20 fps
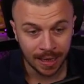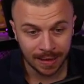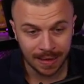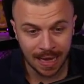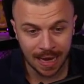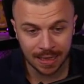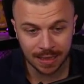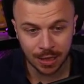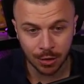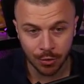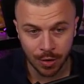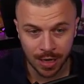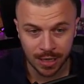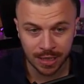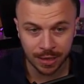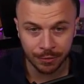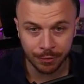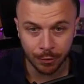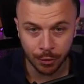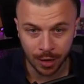That's the
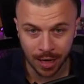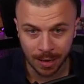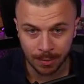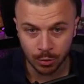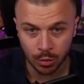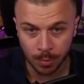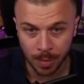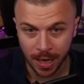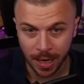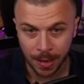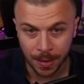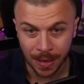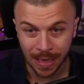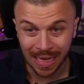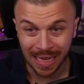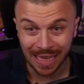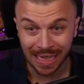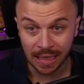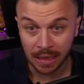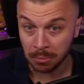reason for him to be
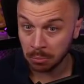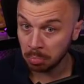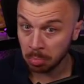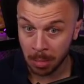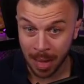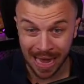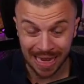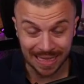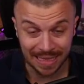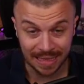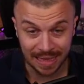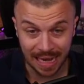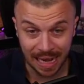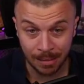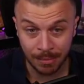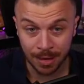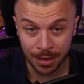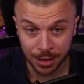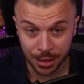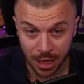
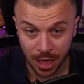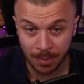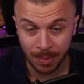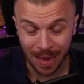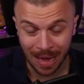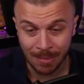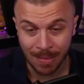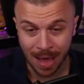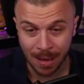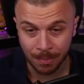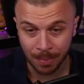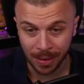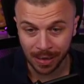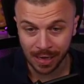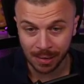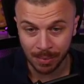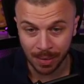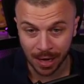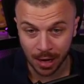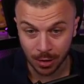extremely cheap in my
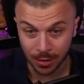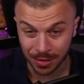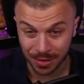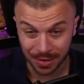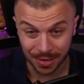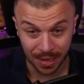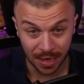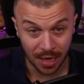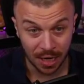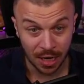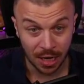opinion, because